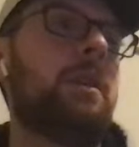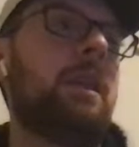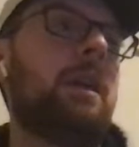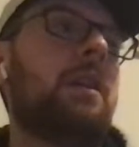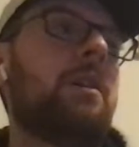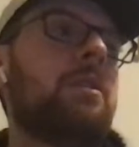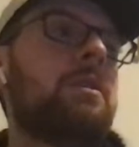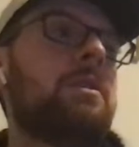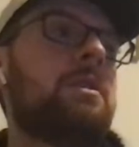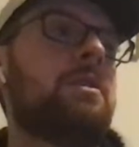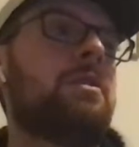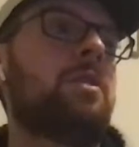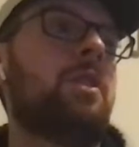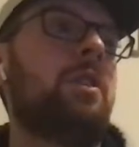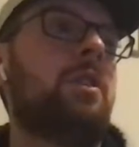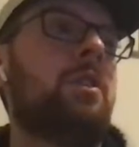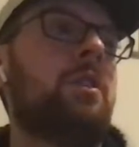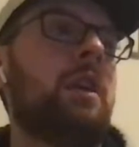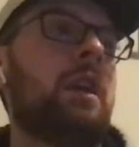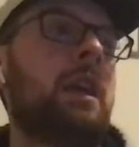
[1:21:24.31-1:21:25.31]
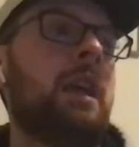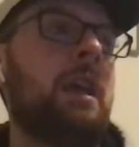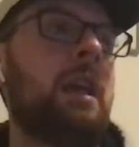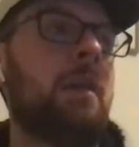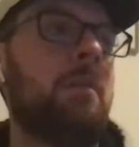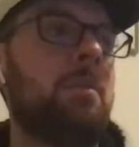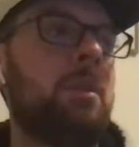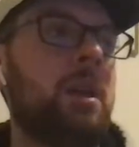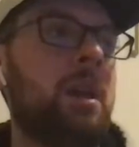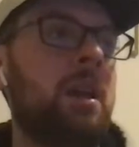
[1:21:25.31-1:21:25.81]
That's why that goes to show
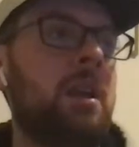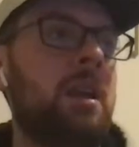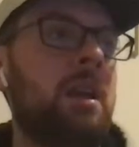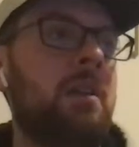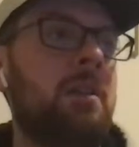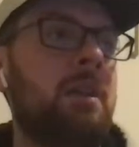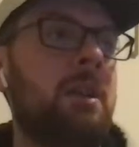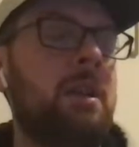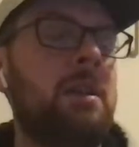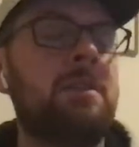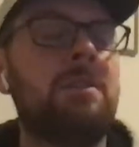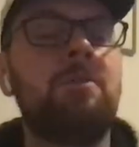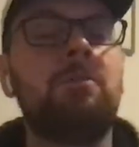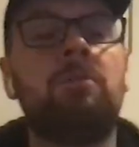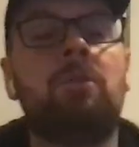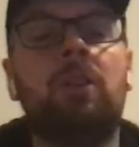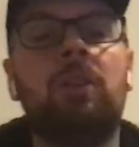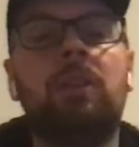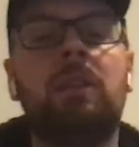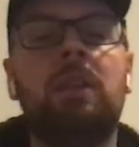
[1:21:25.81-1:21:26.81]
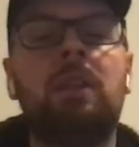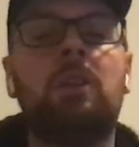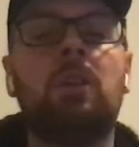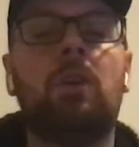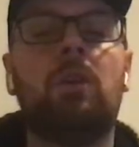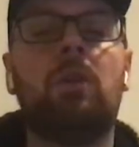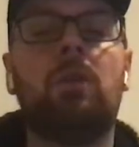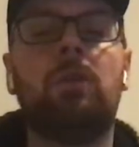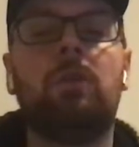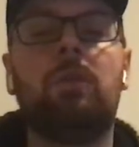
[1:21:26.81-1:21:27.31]
you, like in NBA nowadays, you
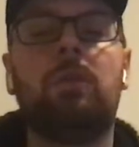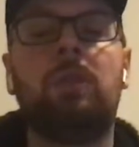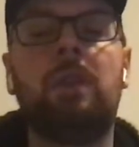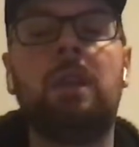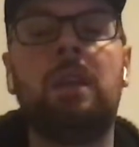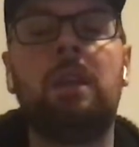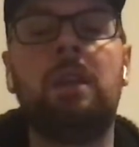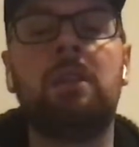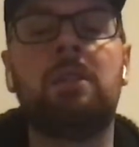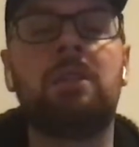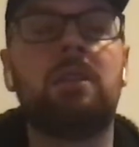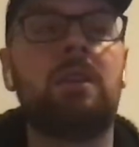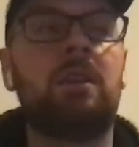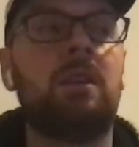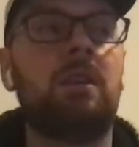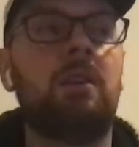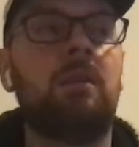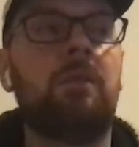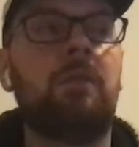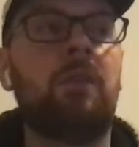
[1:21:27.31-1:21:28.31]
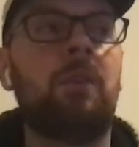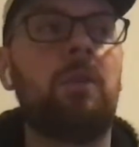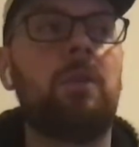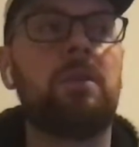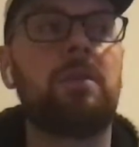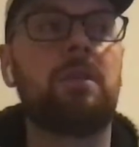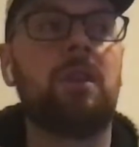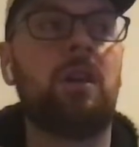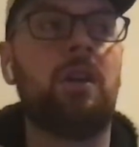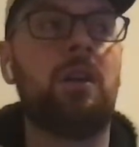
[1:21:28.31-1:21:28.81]
really don't need
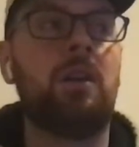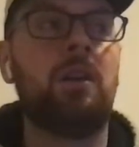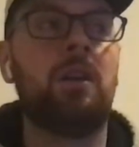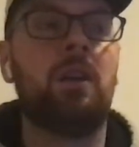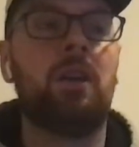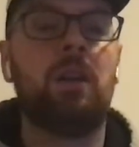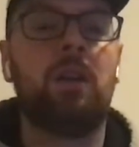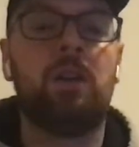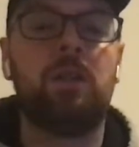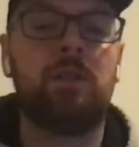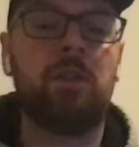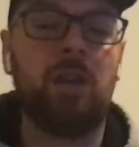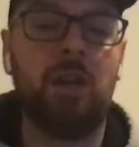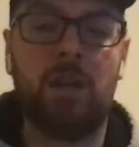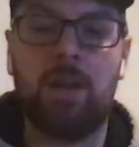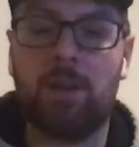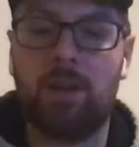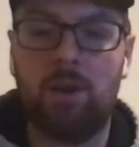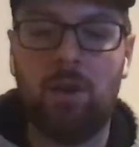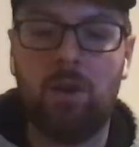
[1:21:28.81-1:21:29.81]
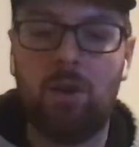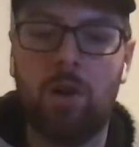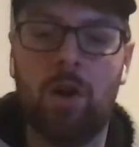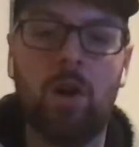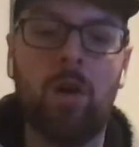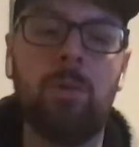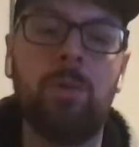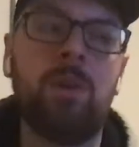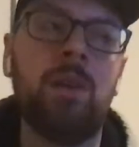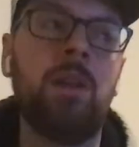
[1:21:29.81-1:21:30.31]
to focus on like,